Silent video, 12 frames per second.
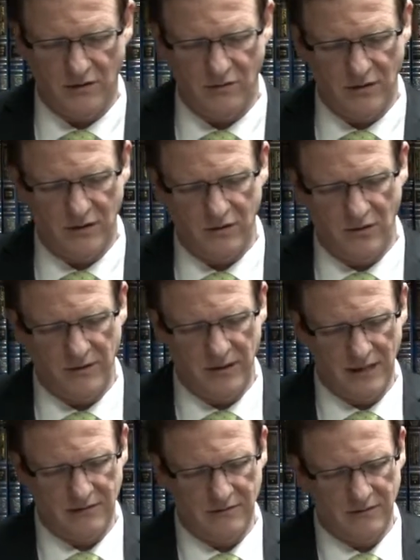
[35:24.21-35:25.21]
Kohen Gadol may
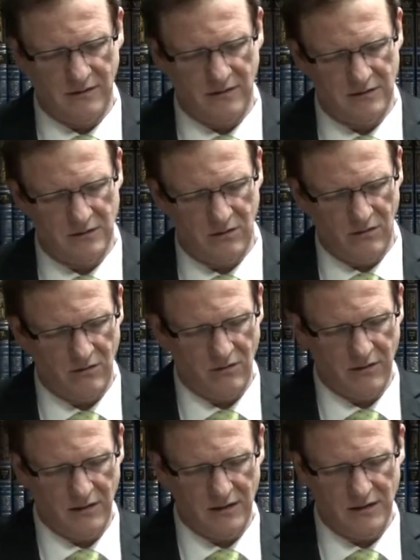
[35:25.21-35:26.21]
not tear his
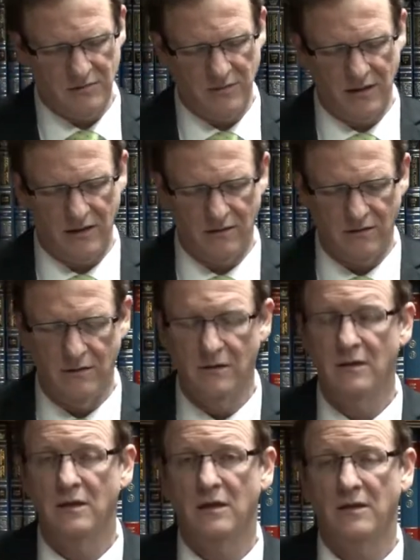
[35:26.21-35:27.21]
clothes in this manner.
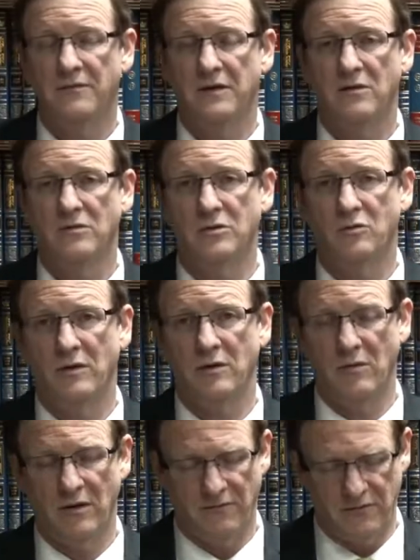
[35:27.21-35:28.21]
Leviticus
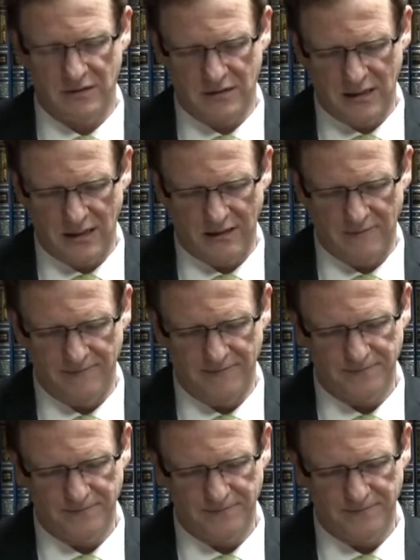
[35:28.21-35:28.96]
21 verse 10.